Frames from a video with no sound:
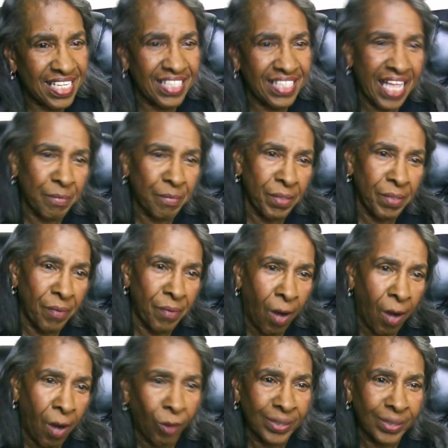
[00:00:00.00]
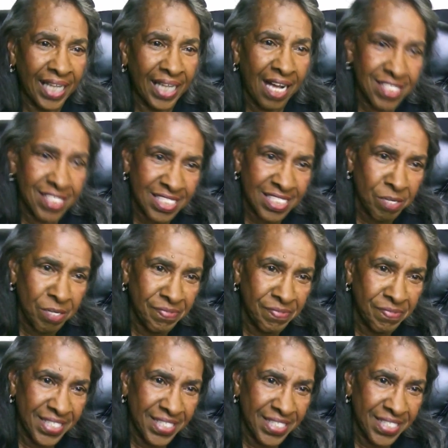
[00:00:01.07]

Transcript: we were holding our service,